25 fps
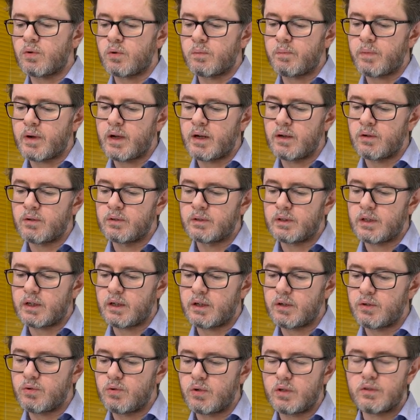or Pylontech
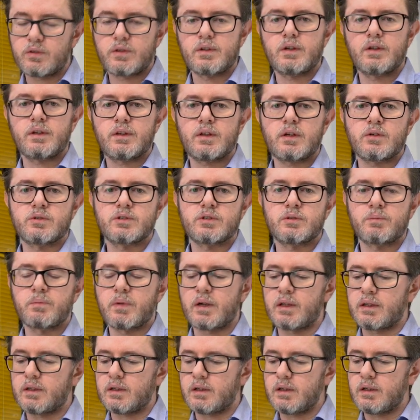US3000
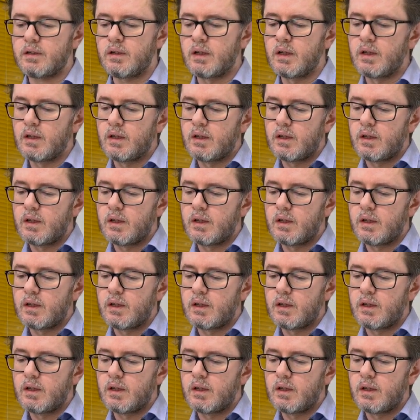battery,